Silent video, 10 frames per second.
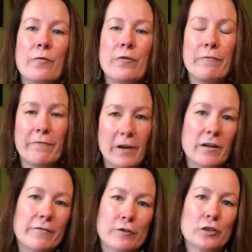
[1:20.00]
the
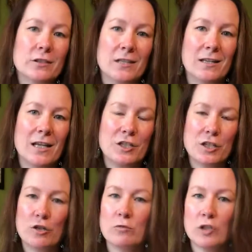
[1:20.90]
very first thing they
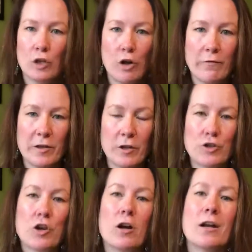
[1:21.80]
do is look over their
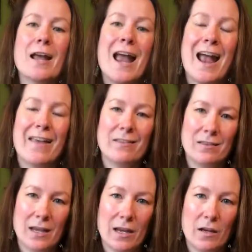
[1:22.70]
chart, and
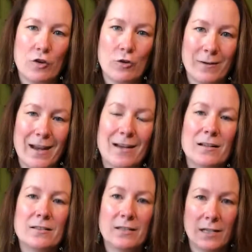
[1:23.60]
then they
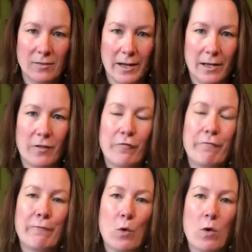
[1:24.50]
create a sig lick
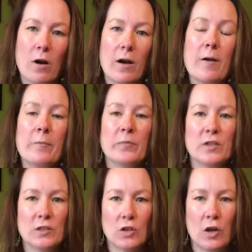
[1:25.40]
for
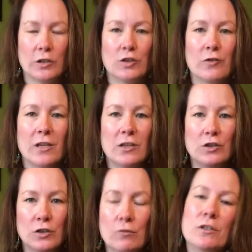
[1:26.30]
the song so that
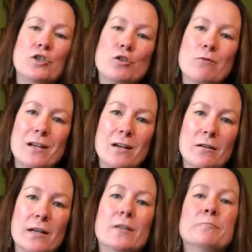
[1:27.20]
as soon as you
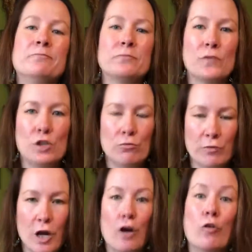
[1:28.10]
hear it, you
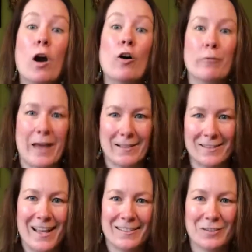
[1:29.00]
know, oh,
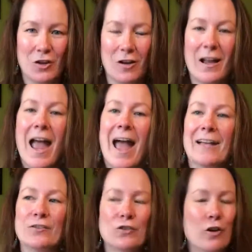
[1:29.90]
that's that song.
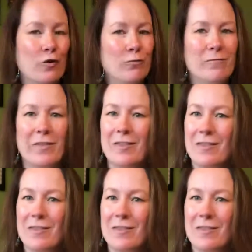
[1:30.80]
And so